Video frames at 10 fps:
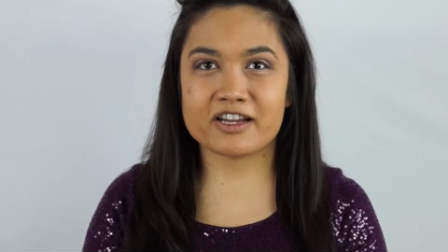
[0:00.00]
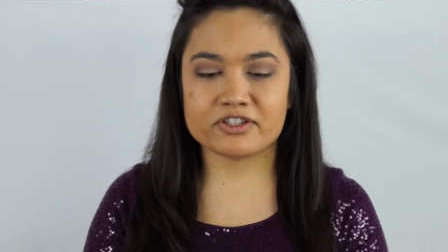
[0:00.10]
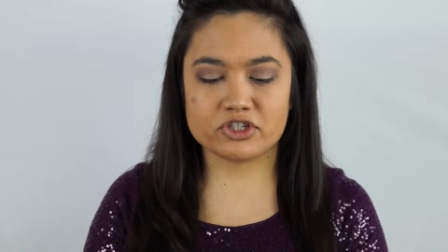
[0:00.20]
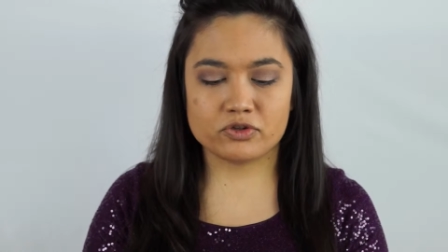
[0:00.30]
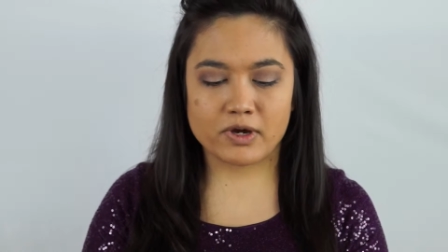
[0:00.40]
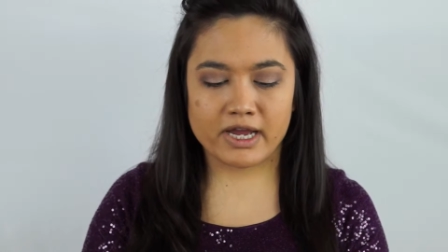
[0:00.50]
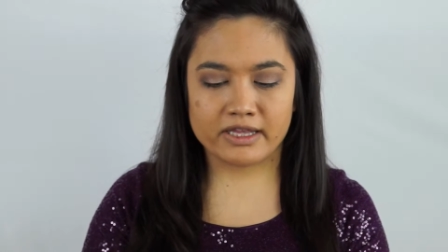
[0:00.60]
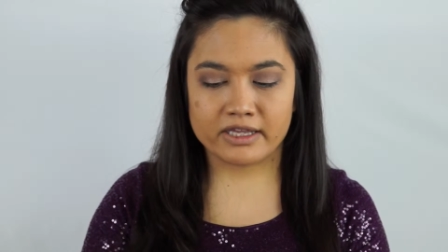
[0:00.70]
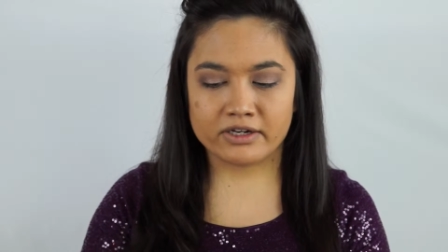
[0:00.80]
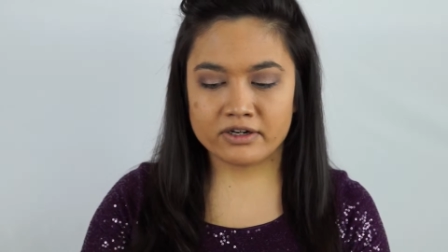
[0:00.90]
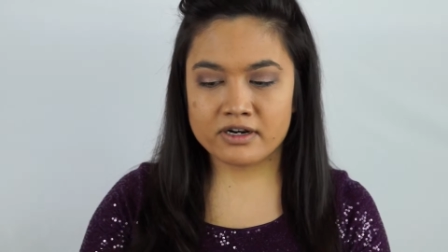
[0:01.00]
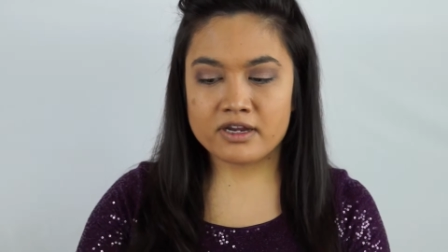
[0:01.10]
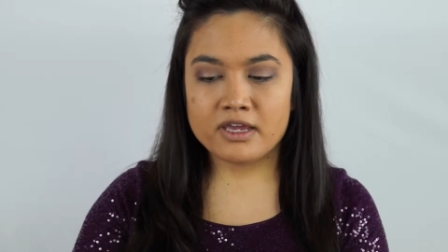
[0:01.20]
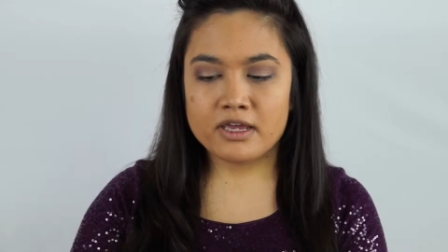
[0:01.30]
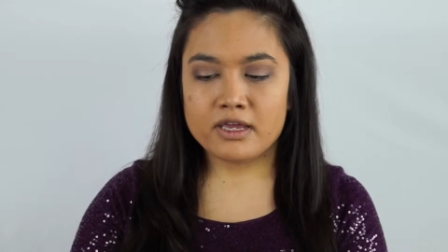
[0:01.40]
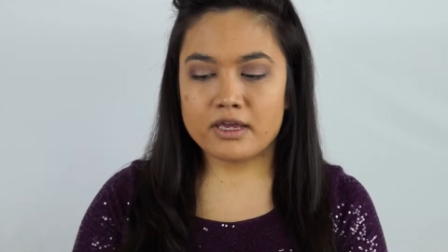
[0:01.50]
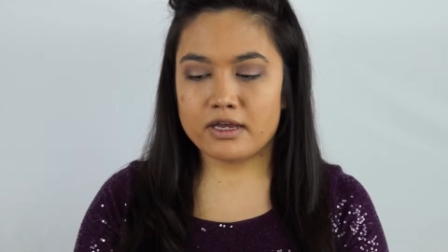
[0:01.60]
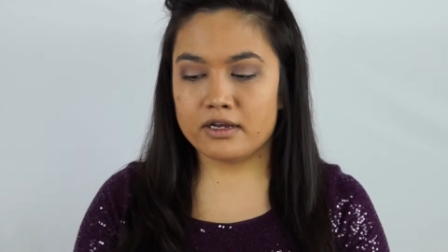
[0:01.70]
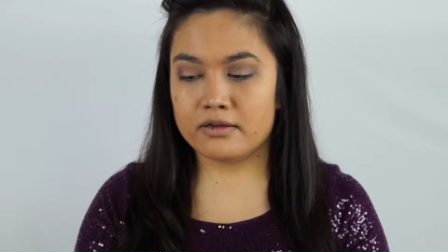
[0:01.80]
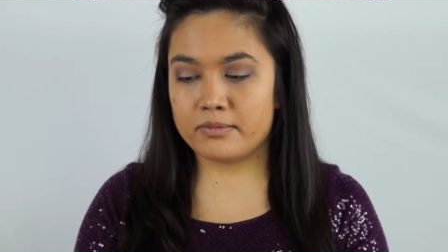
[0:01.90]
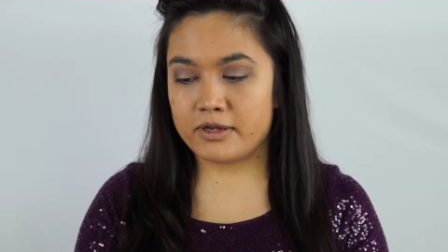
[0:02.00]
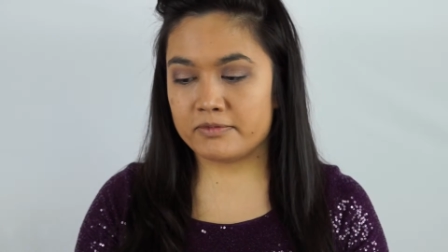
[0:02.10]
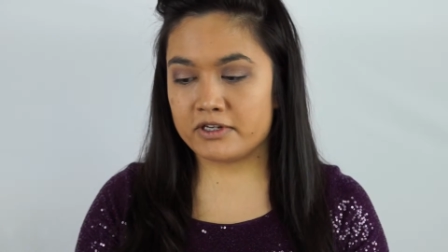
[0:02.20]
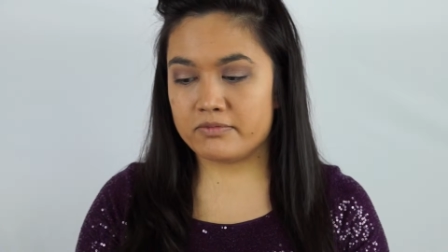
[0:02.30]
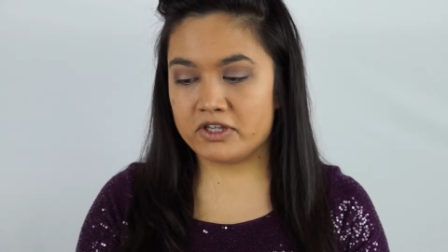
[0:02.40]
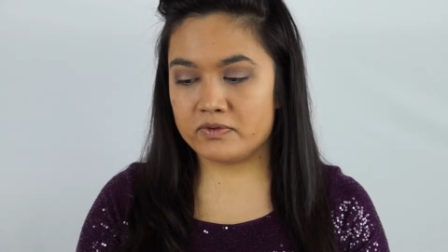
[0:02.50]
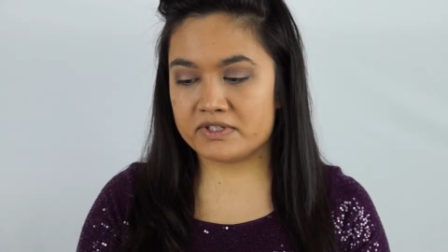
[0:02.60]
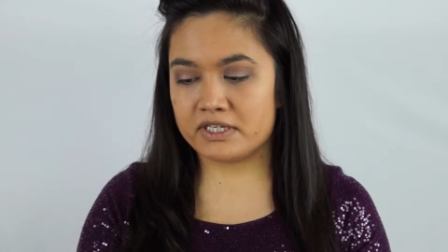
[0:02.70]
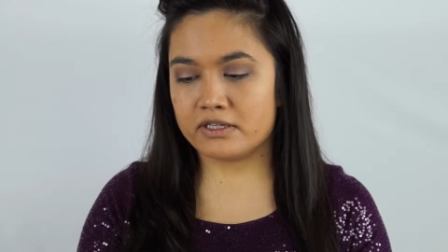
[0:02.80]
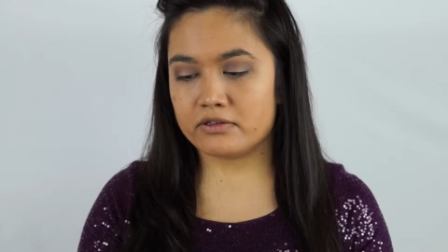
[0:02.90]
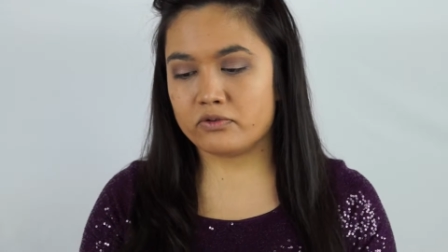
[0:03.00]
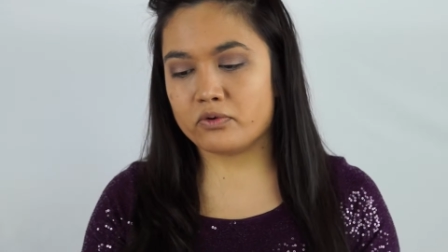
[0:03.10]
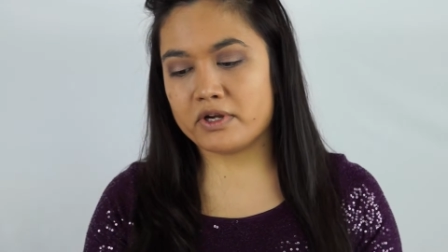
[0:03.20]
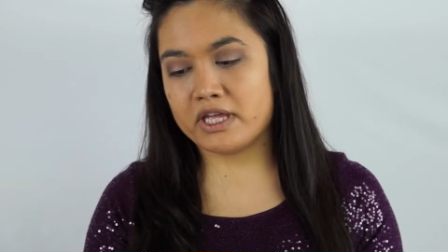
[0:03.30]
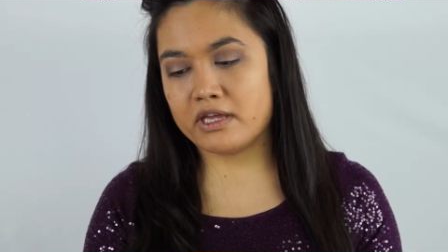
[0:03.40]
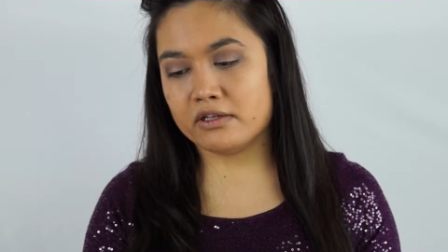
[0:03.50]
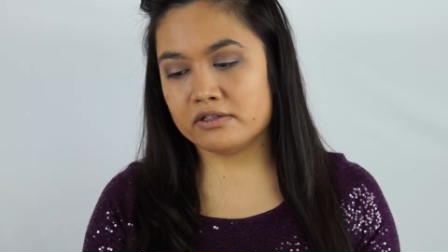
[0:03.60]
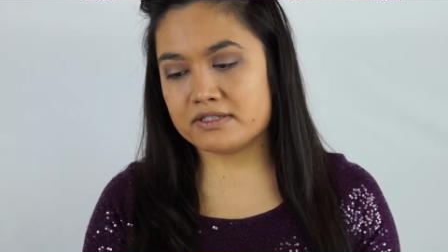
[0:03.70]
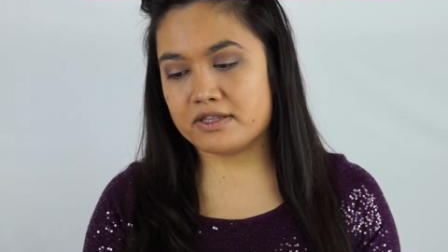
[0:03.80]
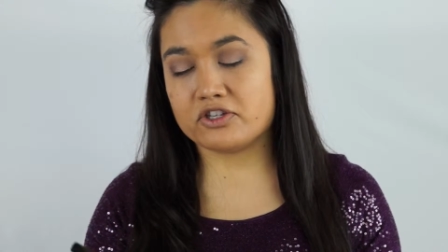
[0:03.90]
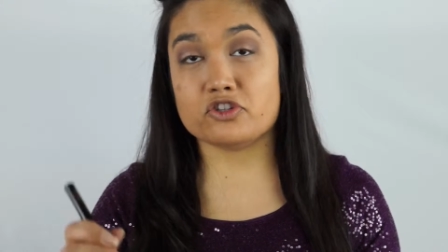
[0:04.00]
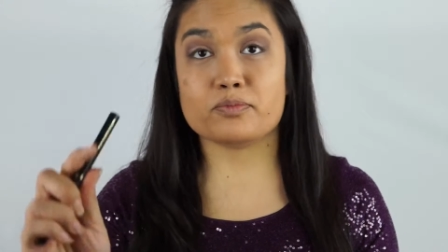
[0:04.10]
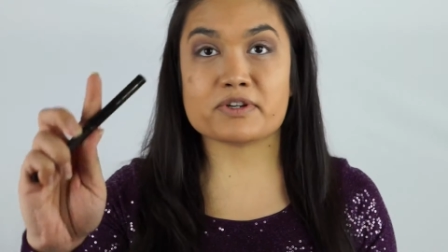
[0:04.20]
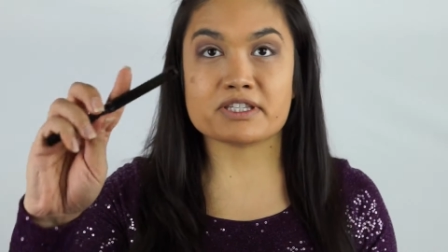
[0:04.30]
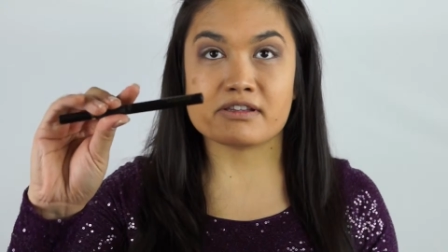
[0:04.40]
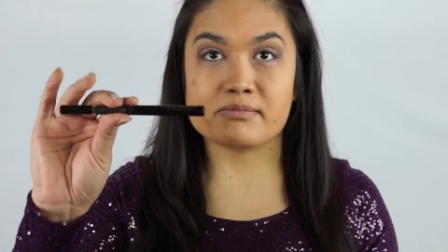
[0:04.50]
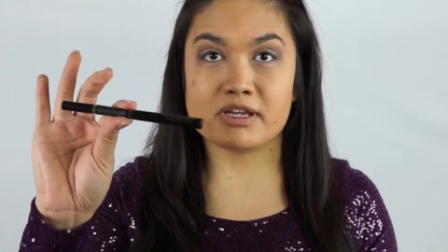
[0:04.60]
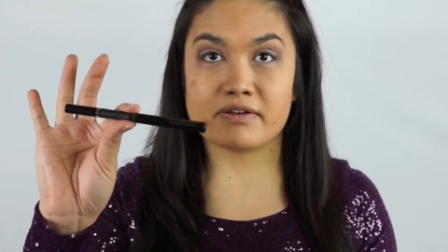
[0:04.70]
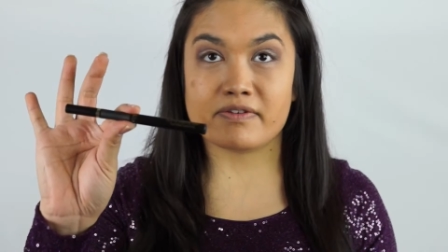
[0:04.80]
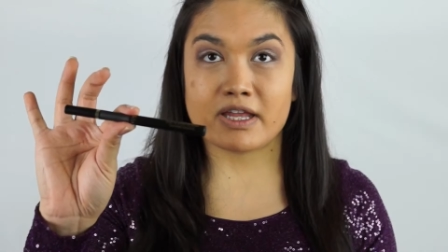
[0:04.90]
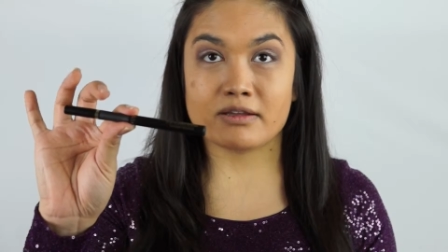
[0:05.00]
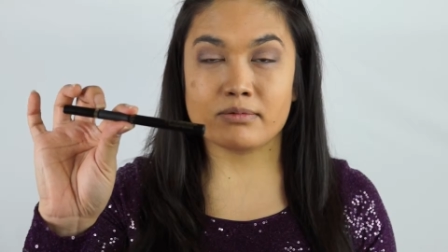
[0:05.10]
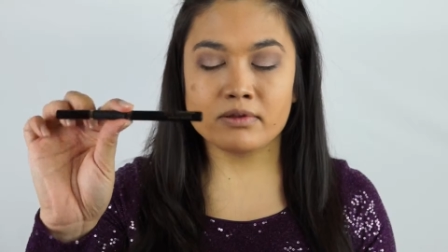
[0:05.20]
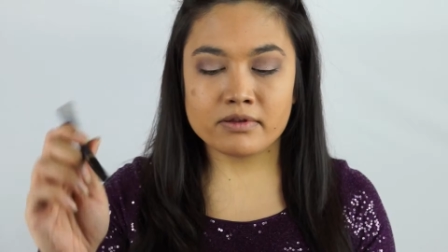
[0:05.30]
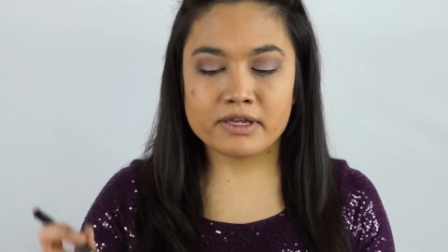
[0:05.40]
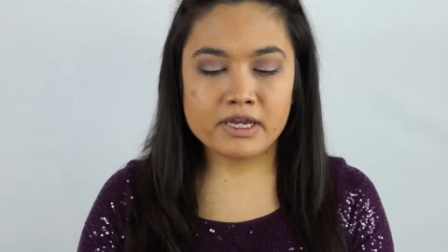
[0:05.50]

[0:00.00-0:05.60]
on to eyeliner, I'm going to be using L'Oreal's the Super Slim Infallible.